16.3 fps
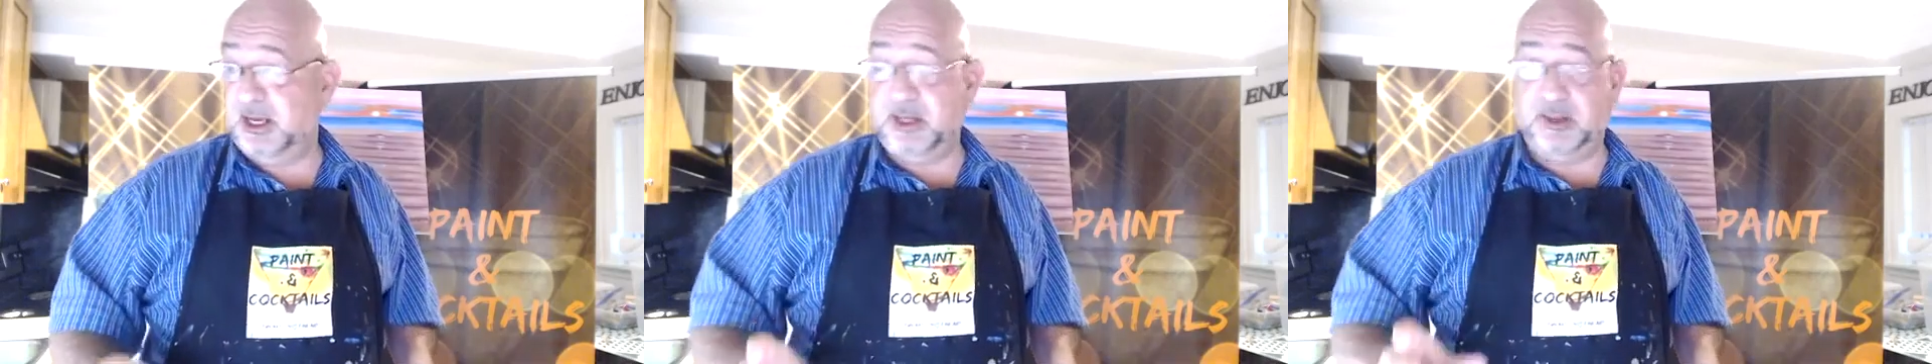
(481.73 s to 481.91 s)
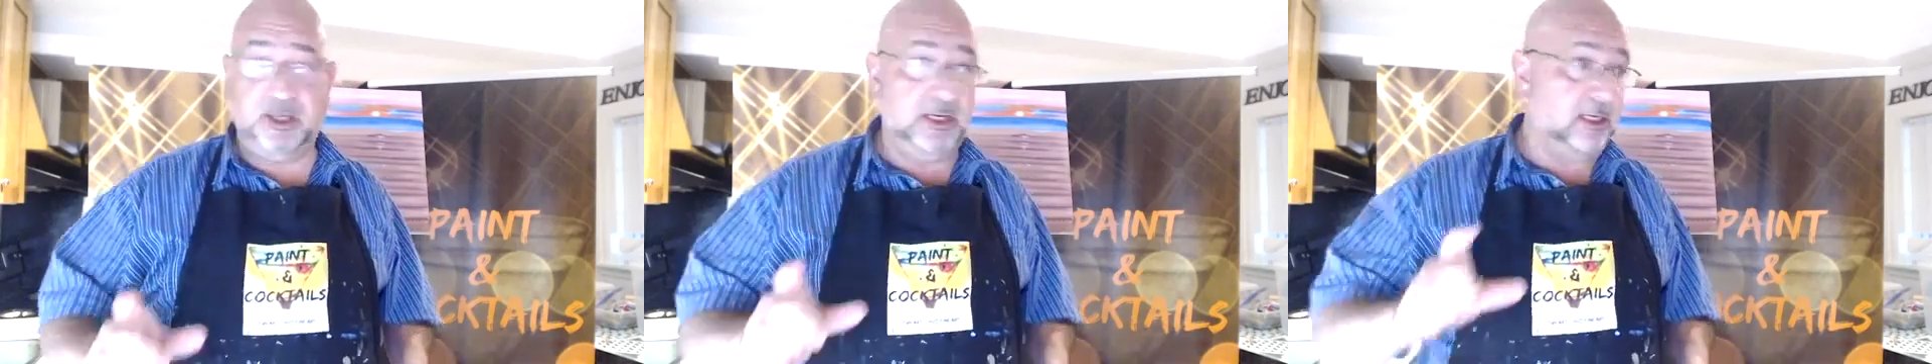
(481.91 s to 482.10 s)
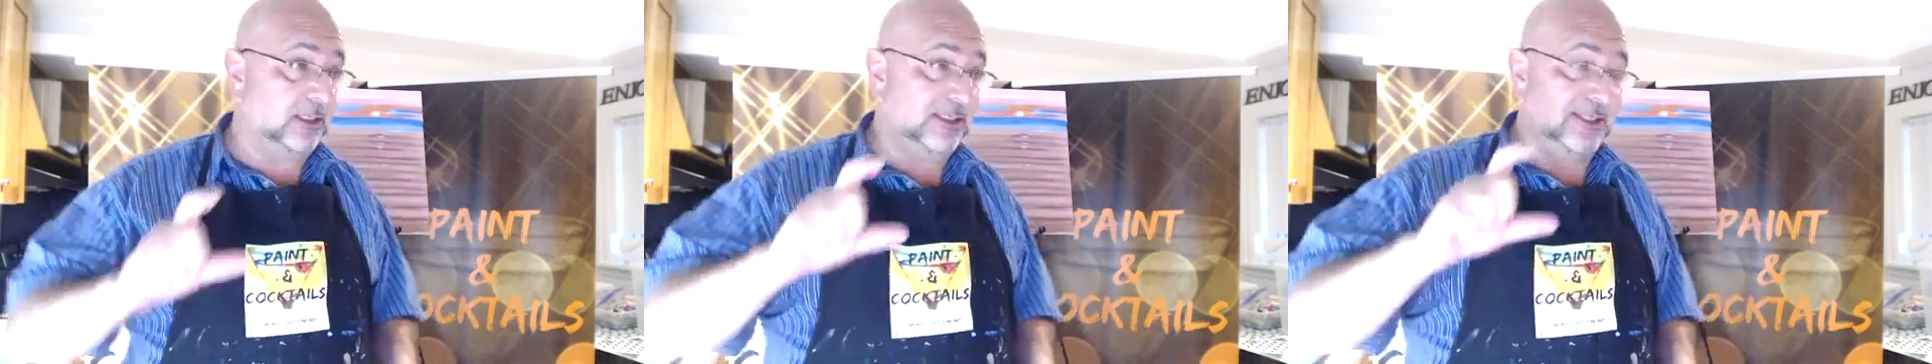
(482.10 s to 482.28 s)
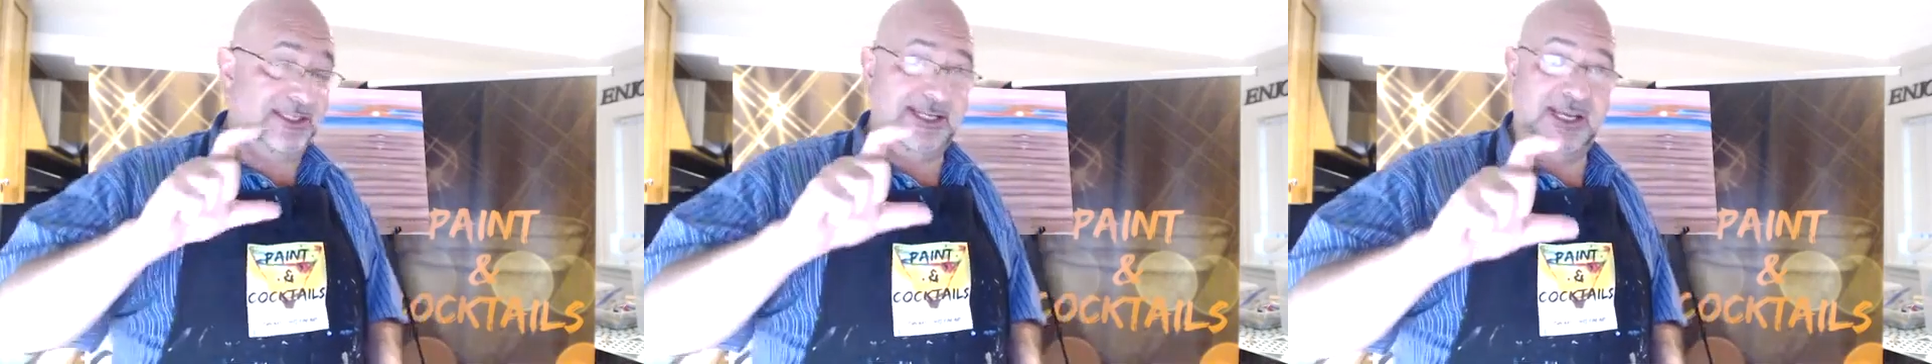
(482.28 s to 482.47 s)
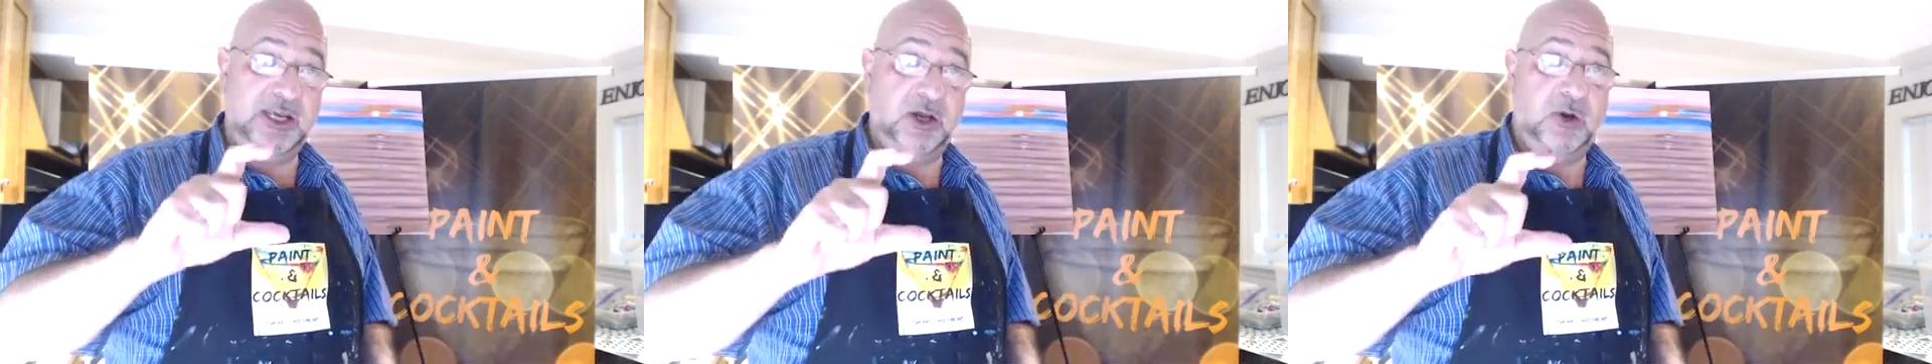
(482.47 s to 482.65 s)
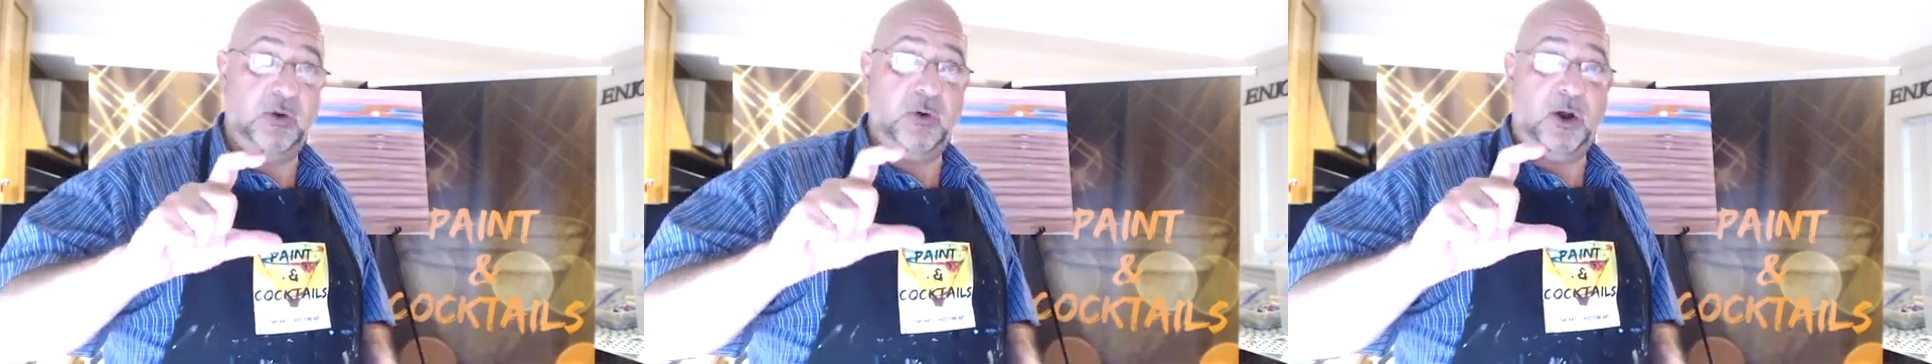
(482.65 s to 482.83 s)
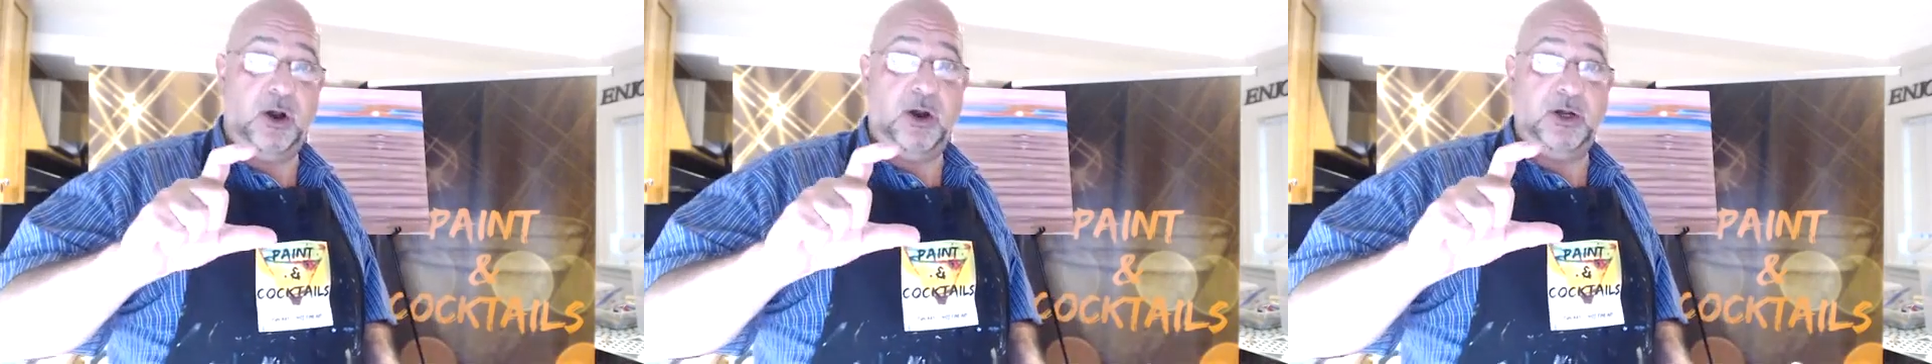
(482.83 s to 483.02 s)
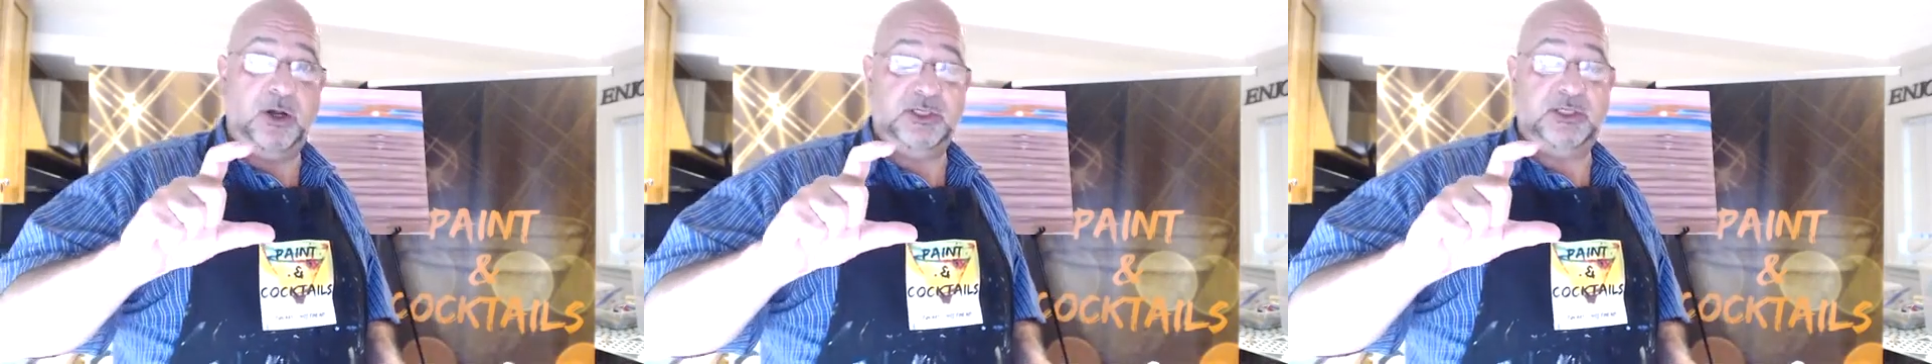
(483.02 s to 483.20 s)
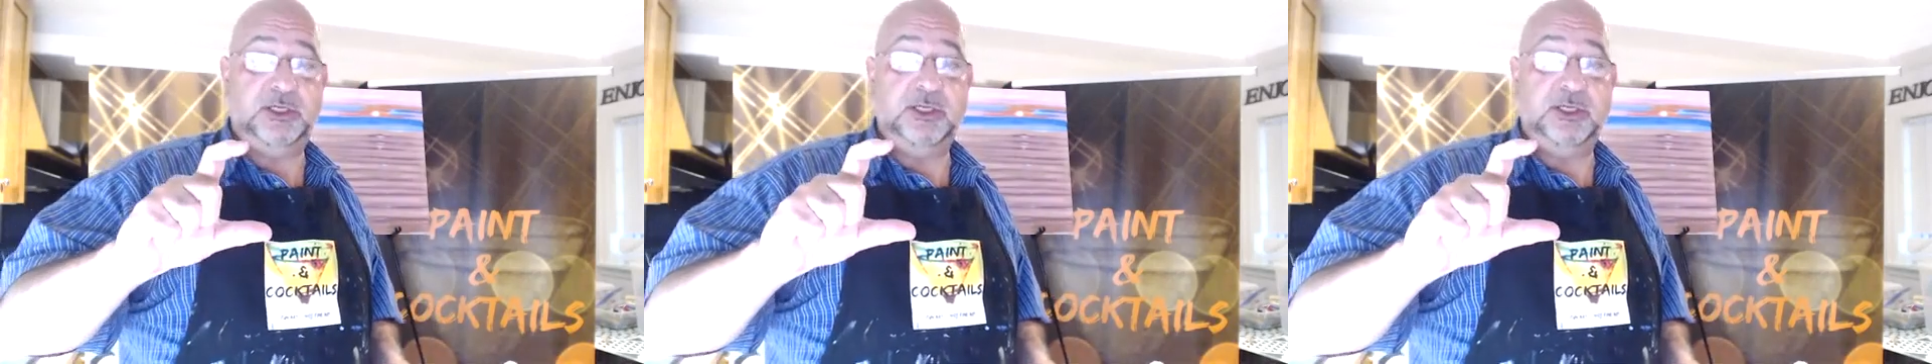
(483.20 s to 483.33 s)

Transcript: little deco art